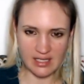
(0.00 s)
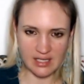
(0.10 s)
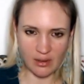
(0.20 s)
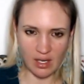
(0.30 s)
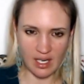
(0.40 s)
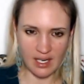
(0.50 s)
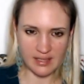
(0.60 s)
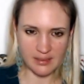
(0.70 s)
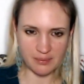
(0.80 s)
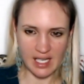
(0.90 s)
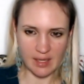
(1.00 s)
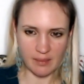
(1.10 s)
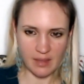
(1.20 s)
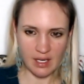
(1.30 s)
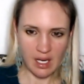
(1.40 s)
they still hurt?
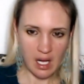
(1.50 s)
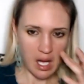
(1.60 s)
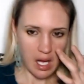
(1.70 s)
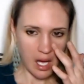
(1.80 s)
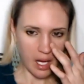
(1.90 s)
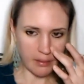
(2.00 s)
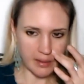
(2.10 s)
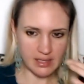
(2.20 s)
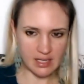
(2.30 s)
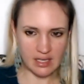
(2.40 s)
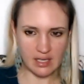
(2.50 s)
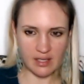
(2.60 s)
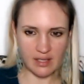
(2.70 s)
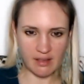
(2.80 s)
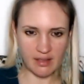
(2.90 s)
Same. I would
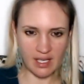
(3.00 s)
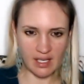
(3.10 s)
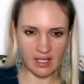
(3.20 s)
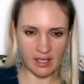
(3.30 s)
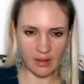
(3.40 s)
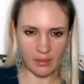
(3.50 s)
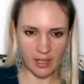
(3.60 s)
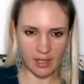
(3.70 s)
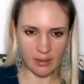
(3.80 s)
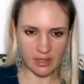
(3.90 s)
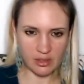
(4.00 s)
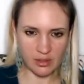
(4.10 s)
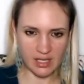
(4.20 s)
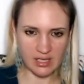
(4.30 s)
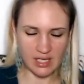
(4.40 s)
think we would
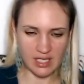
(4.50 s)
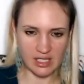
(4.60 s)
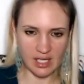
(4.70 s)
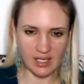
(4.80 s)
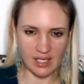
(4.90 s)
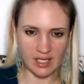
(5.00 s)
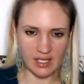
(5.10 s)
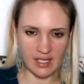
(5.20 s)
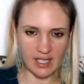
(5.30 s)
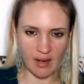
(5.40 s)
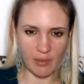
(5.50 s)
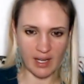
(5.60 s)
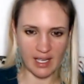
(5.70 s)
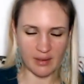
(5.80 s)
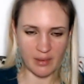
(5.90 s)
treat each other that
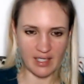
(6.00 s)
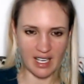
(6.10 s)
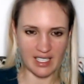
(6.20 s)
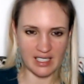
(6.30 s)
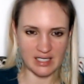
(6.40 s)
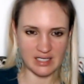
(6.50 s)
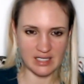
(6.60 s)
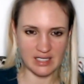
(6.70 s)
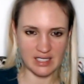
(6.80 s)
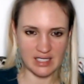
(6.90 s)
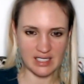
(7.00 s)
way, with kindness.